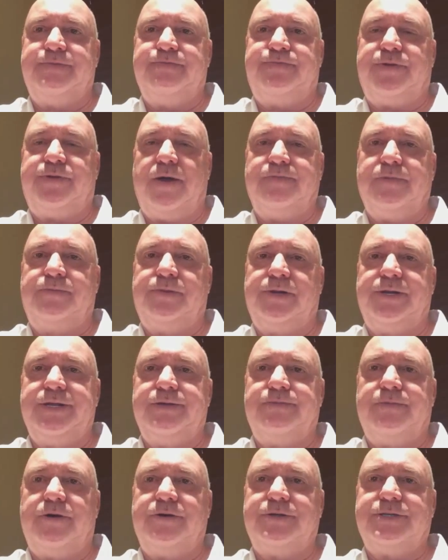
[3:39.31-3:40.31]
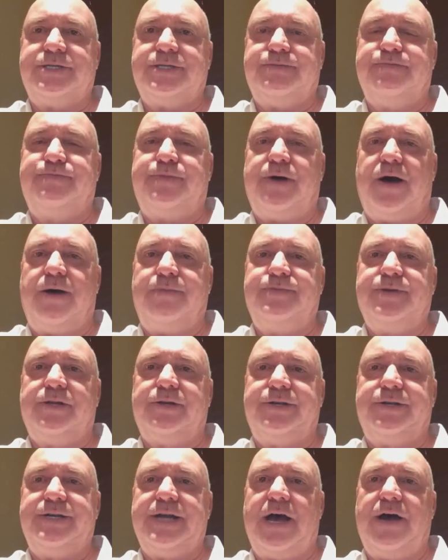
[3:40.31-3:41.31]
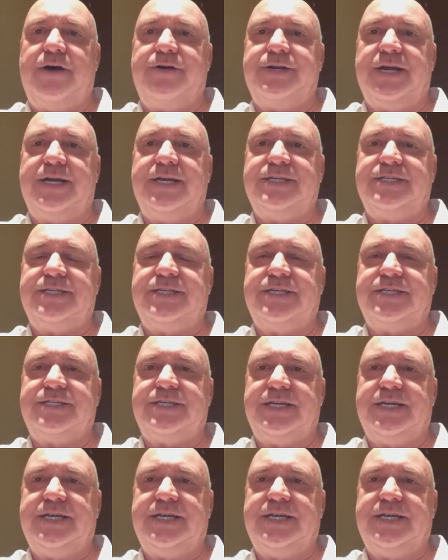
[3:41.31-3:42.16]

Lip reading: Probably the most popular nowadays is